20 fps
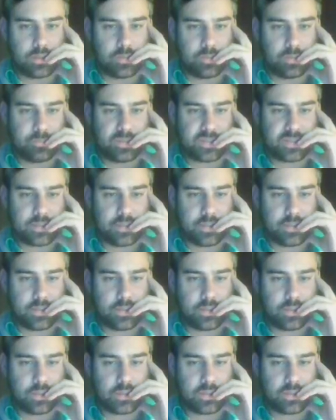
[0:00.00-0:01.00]

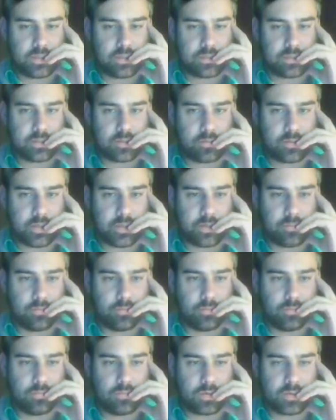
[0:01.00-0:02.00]
Misty is not what I
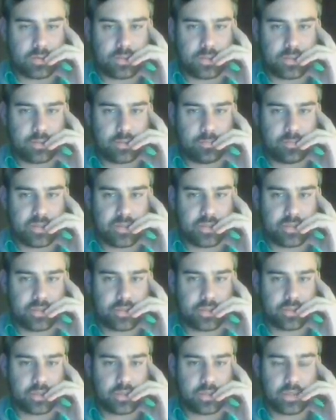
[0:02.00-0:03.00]
want,
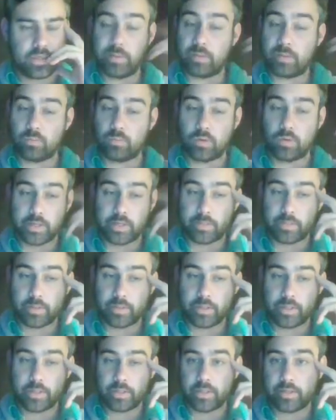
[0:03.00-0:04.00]
potentially. I might want it,
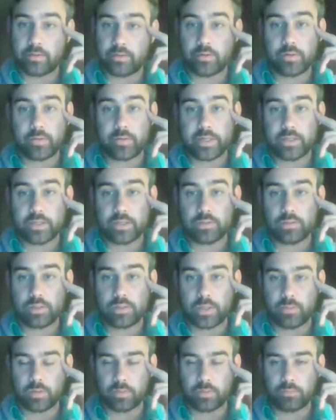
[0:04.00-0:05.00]
but I don't know right now.
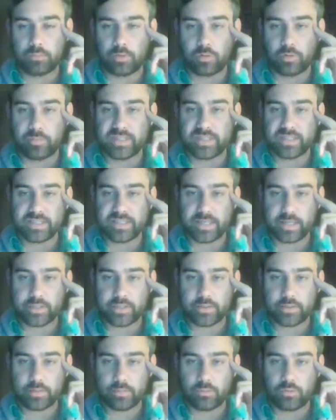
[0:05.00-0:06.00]
I want more business
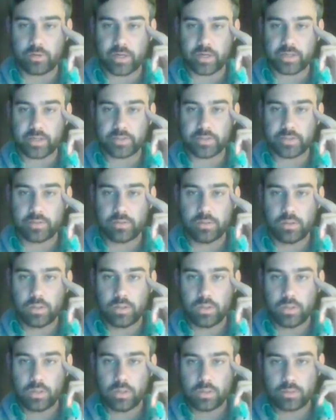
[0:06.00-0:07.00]
action, more action.
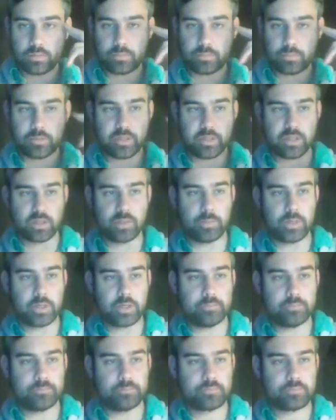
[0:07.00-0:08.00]
So put that on the
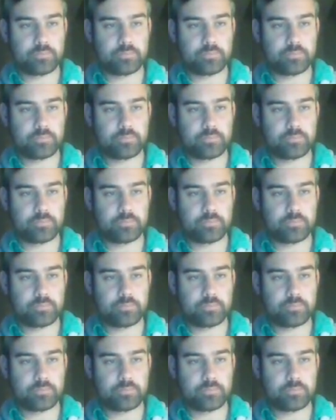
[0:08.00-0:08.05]
bottom.